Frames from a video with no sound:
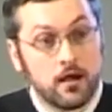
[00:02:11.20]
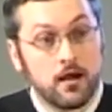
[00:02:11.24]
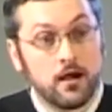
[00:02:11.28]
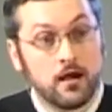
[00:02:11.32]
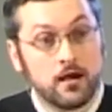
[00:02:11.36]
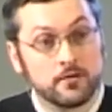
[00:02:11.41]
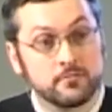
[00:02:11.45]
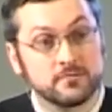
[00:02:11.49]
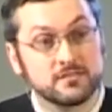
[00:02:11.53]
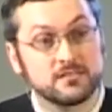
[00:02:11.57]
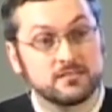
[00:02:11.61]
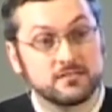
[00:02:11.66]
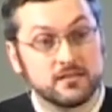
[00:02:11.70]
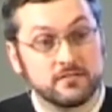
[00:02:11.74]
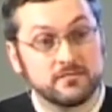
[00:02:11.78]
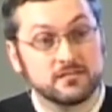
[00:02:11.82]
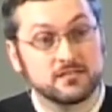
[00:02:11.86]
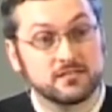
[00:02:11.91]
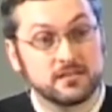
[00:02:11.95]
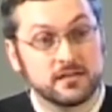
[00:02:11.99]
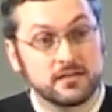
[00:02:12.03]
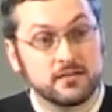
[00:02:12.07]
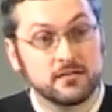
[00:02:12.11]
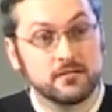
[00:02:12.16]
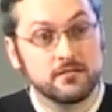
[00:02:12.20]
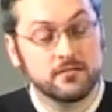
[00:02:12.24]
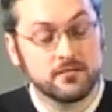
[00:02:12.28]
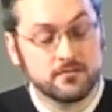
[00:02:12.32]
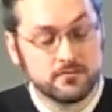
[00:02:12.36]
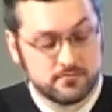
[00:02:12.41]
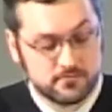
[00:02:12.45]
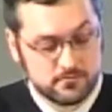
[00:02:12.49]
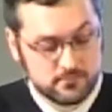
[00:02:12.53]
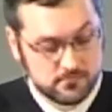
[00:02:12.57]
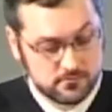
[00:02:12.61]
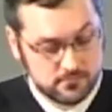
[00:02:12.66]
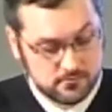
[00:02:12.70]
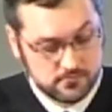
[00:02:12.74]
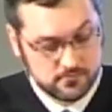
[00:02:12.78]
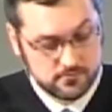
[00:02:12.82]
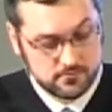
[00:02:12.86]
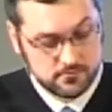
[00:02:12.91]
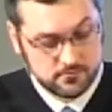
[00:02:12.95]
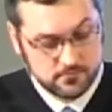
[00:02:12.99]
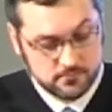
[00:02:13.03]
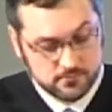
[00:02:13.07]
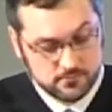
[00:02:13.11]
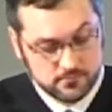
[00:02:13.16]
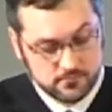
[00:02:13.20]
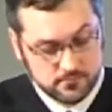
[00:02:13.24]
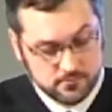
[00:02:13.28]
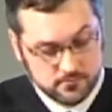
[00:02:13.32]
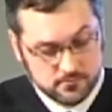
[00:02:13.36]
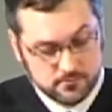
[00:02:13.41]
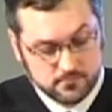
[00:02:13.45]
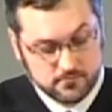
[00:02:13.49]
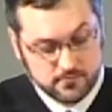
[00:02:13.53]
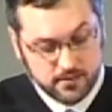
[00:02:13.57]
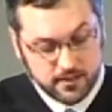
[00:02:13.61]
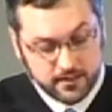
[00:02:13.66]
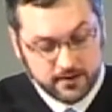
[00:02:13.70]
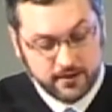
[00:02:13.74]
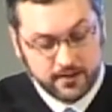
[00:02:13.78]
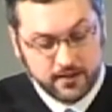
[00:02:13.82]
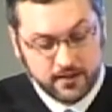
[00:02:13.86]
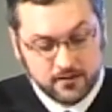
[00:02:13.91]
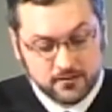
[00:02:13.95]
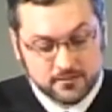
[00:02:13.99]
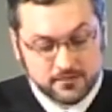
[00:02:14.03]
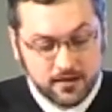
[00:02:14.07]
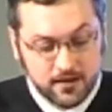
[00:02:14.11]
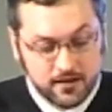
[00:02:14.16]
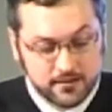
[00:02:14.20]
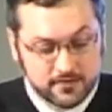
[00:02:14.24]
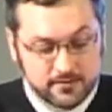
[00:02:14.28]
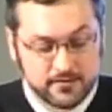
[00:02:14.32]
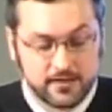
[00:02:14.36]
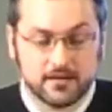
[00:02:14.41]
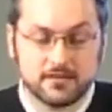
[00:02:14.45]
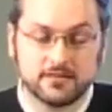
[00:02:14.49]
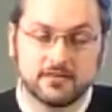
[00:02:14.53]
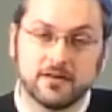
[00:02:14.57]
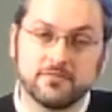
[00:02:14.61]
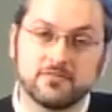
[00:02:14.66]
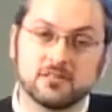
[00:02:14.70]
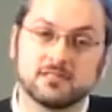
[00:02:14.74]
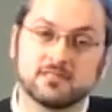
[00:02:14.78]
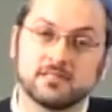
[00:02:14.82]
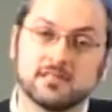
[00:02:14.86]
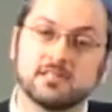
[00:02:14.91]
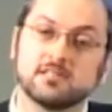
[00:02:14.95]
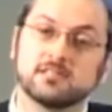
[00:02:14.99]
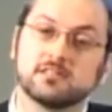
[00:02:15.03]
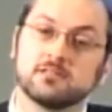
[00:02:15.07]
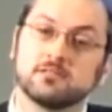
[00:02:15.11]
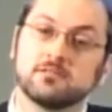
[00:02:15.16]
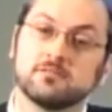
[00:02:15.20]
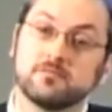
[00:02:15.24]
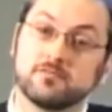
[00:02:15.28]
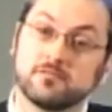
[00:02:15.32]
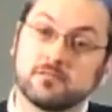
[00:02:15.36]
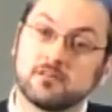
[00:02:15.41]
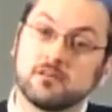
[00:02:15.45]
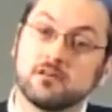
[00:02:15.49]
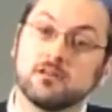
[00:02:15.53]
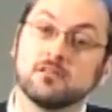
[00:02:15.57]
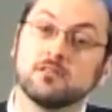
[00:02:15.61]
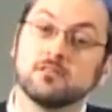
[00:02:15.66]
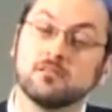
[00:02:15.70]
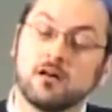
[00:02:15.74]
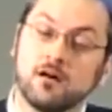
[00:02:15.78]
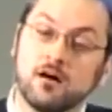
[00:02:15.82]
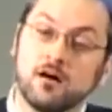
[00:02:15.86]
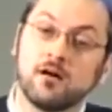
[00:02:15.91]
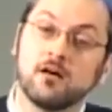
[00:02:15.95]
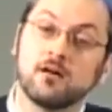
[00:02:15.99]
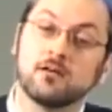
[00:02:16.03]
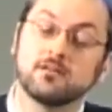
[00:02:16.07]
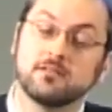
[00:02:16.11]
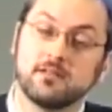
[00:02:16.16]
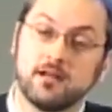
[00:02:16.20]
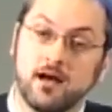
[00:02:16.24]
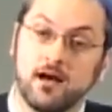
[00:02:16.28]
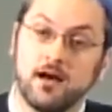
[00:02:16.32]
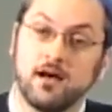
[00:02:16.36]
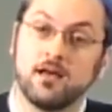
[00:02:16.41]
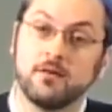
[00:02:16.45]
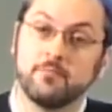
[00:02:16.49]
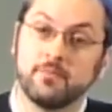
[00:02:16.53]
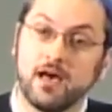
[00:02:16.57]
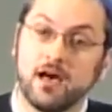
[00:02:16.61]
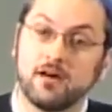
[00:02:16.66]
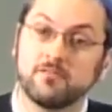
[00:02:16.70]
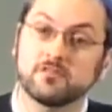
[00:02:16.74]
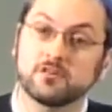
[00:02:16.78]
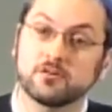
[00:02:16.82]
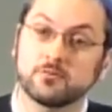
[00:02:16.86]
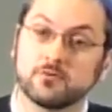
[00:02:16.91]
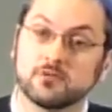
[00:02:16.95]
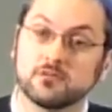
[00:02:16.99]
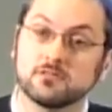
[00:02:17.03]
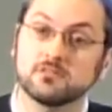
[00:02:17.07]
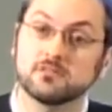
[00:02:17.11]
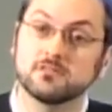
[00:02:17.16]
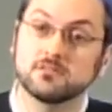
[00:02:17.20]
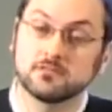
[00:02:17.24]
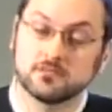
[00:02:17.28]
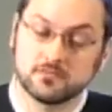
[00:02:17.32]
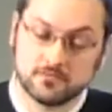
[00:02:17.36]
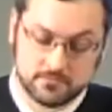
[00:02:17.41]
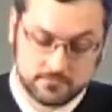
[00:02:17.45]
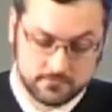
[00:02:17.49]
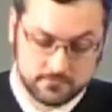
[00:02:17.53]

I was devastated. And I held on to that devastation for a long time afterwards.